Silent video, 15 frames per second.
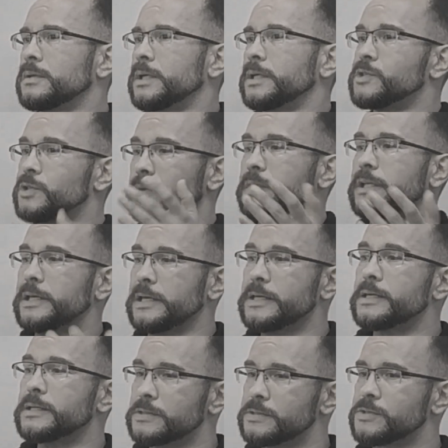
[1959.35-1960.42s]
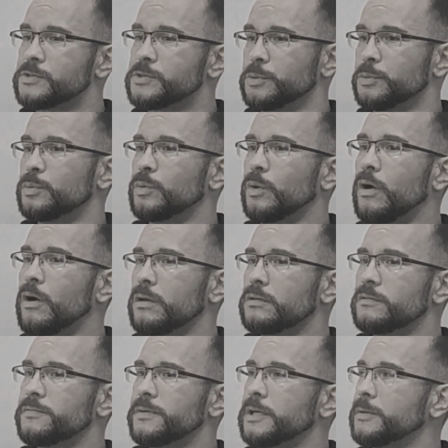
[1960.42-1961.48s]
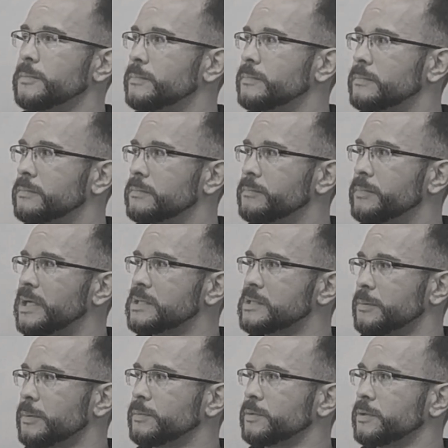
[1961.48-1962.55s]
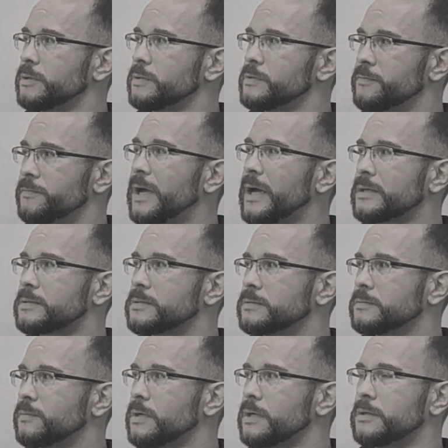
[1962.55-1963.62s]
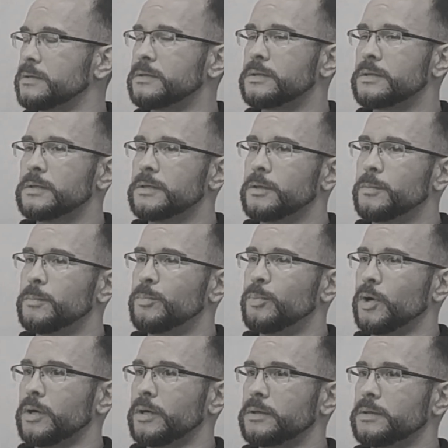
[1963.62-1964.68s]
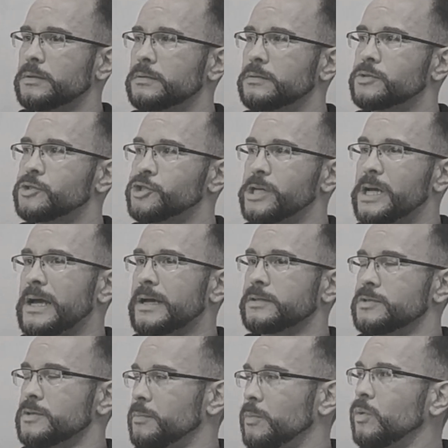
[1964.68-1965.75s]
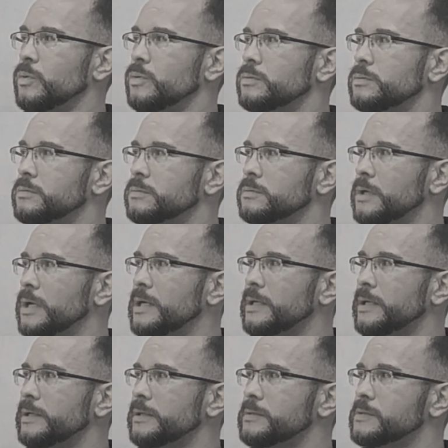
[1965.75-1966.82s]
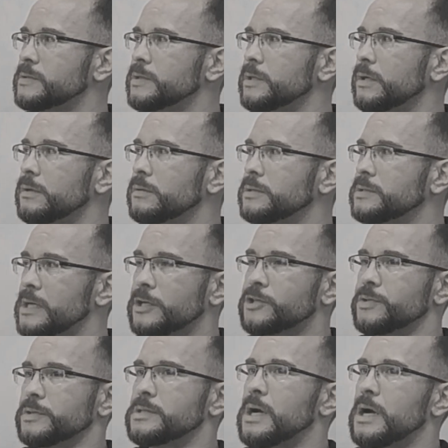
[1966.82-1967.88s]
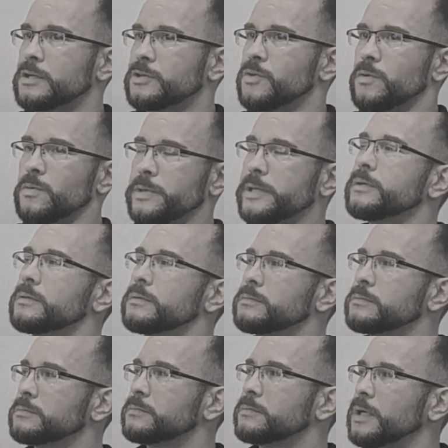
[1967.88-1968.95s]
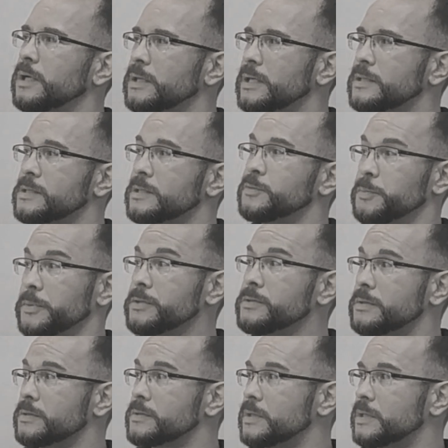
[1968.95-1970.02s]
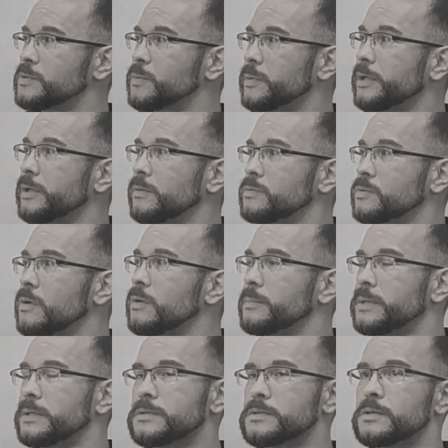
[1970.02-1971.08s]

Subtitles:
It certainly is to Hall of Fame basketball players, fact, right? But Shaq is a mogul, and he's actually Dr. O'Neal, and that's his business. That's what he knows all about.